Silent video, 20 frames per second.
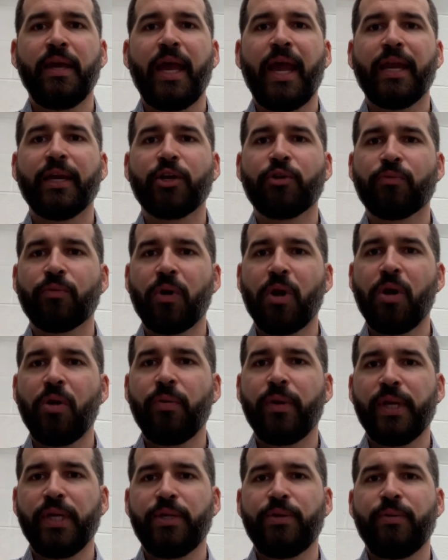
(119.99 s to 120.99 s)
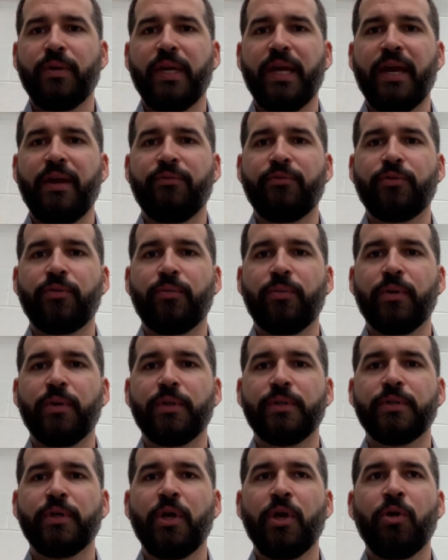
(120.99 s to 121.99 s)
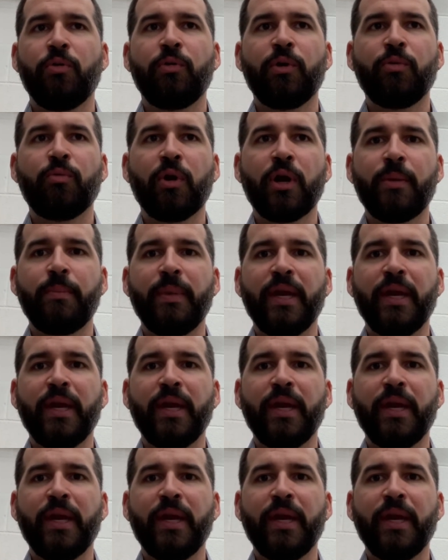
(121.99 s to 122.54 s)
and grow into it afterwards. We want to